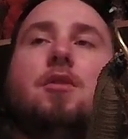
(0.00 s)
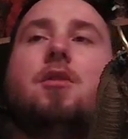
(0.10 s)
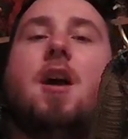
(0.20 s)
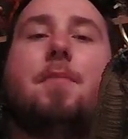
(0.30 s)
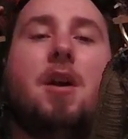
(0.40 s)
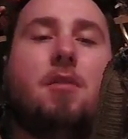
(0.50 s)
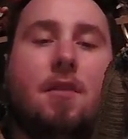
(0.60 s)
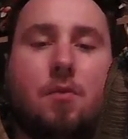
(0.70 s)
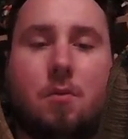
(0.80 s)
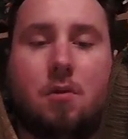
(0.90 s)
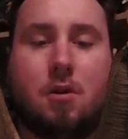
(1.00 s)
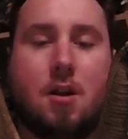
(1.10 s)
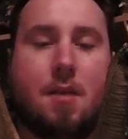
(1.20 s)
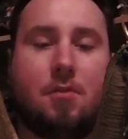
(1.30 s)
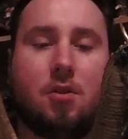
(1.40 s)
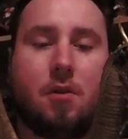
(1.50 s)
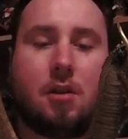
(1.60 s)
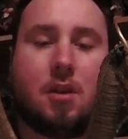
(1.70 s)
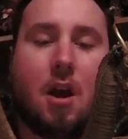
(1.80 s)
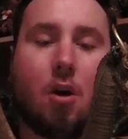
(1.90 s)
Crap, I don't have a ruler. I'm doing a
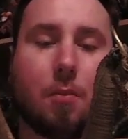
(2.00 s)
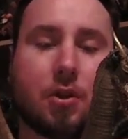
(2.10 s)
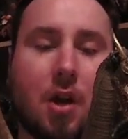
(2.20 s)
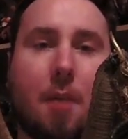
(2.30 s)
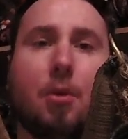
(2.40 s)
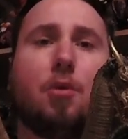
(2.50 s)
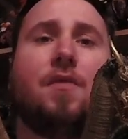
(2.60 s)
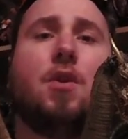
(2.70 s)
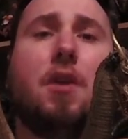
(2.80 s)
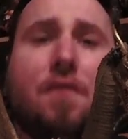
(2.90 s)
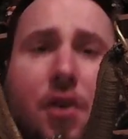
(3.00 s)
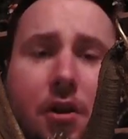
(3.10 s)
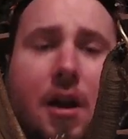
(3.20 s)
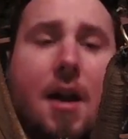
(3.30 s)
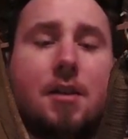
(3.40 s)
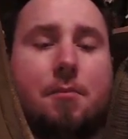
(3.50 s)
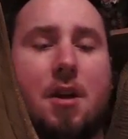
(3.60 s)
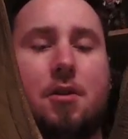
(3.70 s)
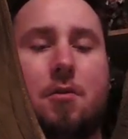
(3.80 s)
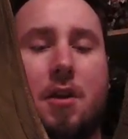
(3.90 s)
terrible job at reviewing for you guys. I'm
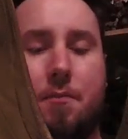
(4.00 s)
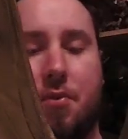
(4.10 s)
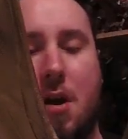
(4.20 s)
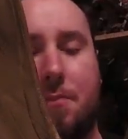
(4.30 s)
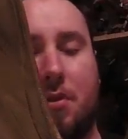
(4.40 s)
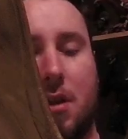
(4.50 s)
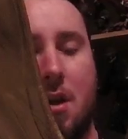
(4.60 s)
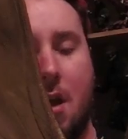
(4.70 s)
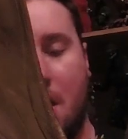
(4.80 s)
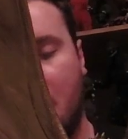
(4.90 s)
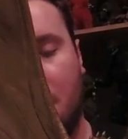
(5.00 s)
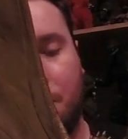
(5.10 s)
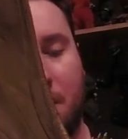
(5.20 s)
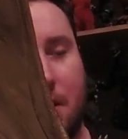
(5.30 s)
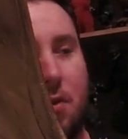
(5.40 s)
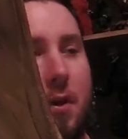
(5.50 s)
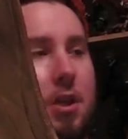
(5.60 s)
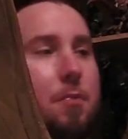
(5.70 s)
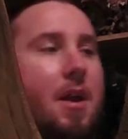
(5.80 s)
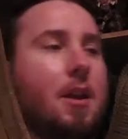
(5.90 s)
not doing it properly. But the
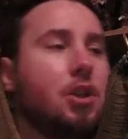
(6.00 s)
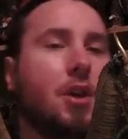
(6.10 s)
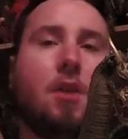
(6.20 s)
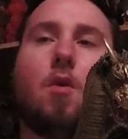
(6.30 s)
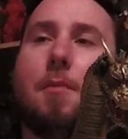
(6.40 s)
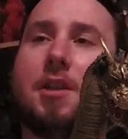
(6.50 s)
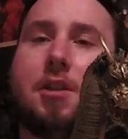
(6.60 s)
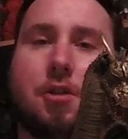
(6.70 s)
wingspan is ginormous.